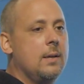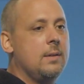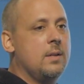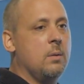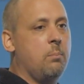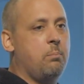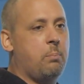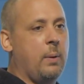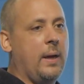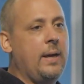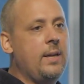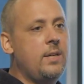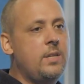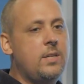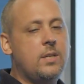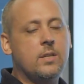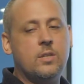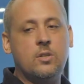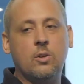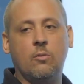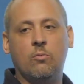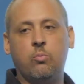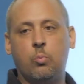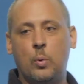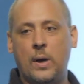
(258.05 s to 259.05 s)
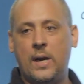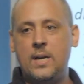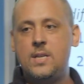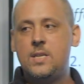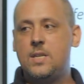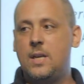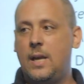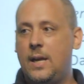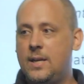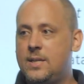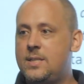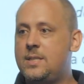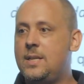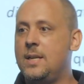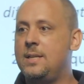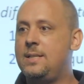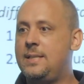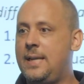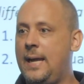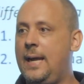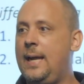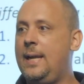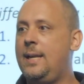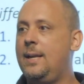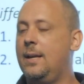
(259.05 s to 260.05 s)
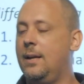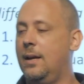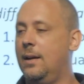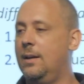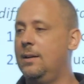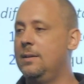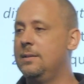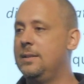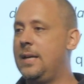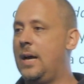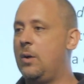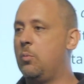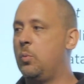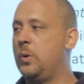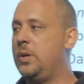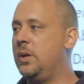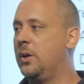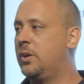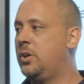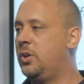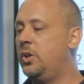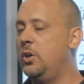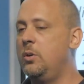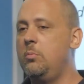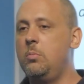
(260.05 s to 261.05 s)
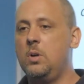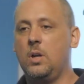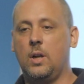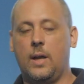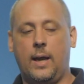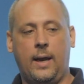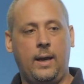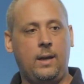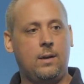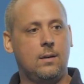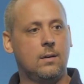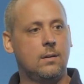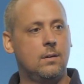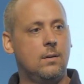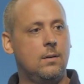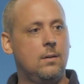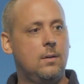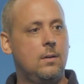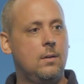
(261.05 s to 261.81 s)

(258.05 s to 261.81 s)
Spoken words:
the basis of which is the data that we accumulate,